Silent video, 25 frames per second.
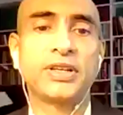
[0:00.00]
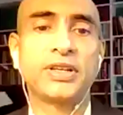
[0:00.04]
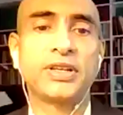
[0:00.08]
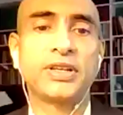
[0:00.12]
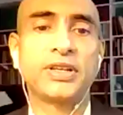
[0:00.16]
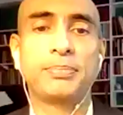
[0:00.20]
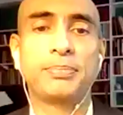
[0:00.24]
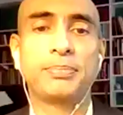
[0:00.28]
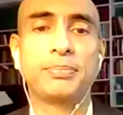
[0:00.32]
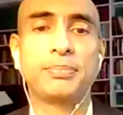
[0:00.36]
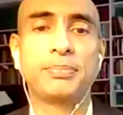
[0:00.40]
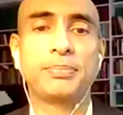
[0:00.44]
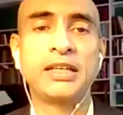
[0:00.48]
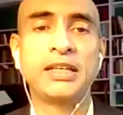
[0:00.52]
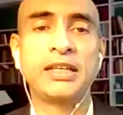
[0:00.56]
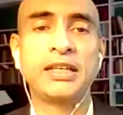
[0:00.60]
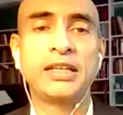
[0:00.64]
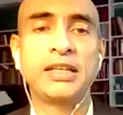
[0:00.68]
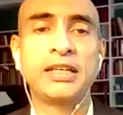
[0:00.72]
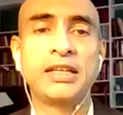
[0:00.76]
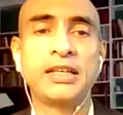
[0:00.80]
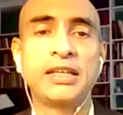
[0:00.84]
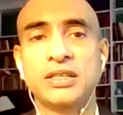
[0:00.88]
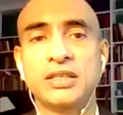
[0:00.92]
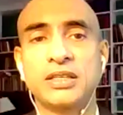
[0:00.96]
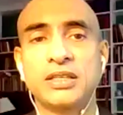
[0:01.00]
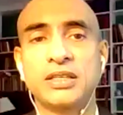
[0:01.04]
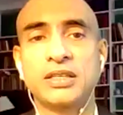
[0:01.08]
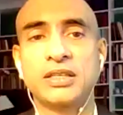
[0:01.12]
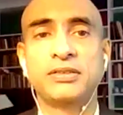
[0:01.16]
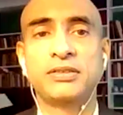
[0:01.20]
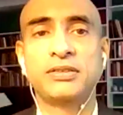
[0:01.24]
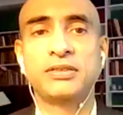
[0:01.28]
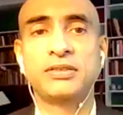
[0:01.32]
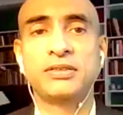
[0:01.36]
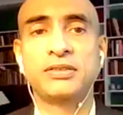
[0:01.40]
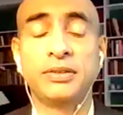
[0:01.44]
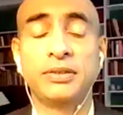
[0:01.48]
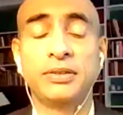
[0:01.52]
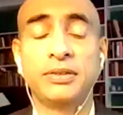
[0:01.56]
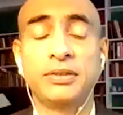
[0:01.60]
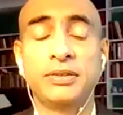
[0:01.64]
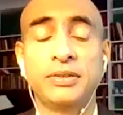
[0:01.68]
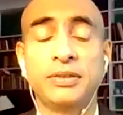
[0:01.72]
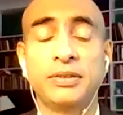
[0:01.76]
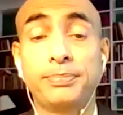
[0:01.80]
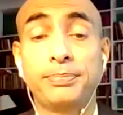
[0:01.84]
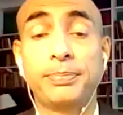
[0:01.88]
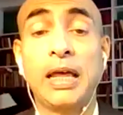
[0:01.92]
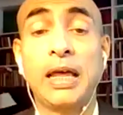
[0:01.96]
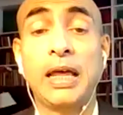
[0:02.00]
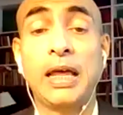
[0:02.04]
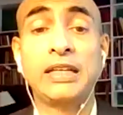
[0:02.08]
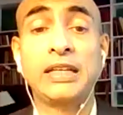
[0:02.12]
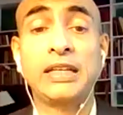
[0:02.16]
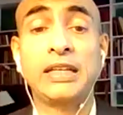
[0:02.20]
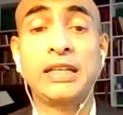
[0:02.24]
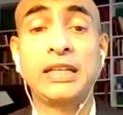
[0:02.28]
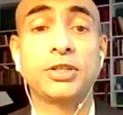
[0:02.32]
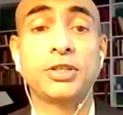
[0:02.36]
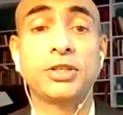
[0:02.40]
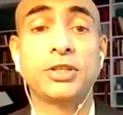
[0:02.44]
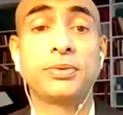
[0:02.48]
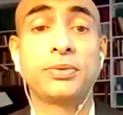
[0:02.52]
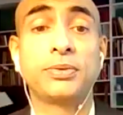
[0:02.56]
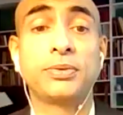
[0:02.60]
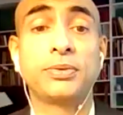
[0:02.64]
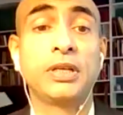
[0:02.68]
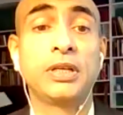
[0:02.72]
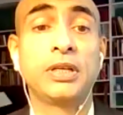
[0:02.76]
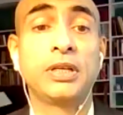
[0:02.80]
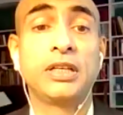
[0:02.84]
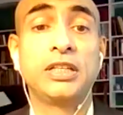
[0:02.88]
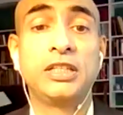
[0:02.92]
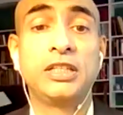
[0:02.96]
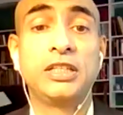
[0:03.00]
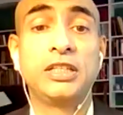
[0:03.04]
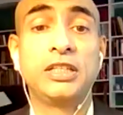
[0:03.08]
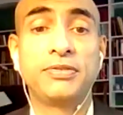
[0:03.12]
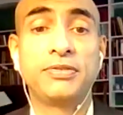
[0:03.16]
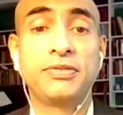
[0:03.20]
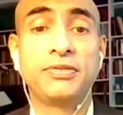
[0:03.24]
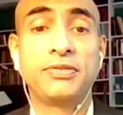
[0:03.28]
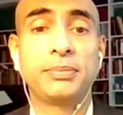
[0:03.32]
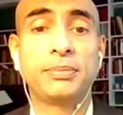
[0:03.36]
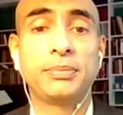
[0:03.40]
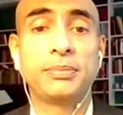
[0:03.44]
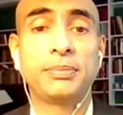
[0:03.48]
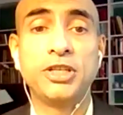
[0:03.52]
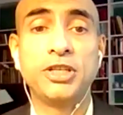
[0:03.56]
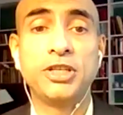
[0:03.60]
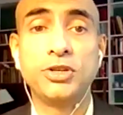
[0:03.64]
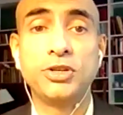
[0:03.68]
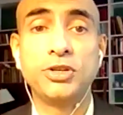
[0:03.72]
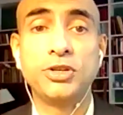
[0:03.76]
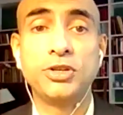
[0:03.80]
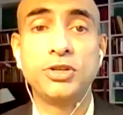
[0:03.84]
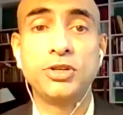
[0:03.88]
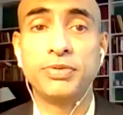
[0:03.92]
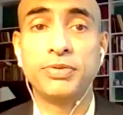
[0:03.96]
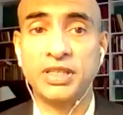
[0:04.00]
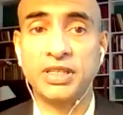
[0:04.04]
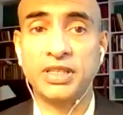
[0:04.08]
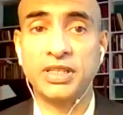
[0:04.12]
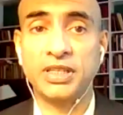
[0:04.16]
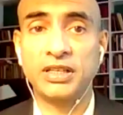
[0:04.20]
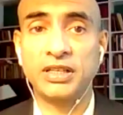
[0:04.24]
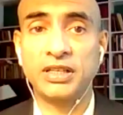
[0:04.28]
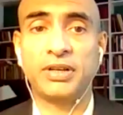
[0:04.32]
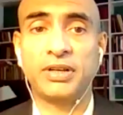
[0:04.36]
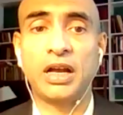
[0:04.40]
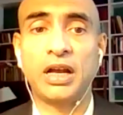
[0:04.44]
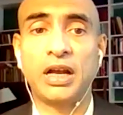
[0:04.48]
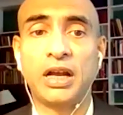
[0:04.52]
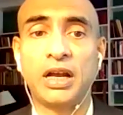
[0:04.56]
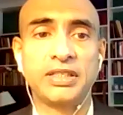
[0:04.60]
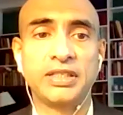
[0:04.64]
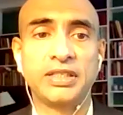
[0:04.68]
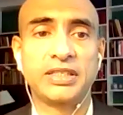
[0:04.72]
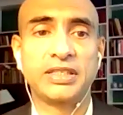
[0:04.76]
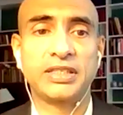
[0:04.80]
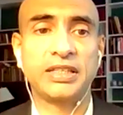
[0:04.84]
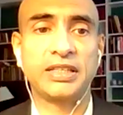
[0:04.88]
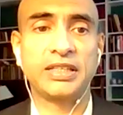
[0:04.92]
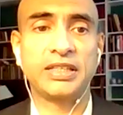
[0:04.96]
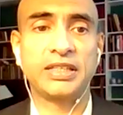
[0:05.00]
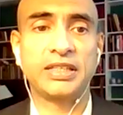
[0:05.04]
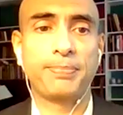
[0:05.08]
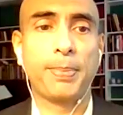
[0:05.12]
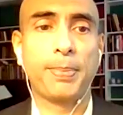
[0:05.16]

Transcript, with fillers: are planning to, deserve, uh, planning to develop a new reserve currency.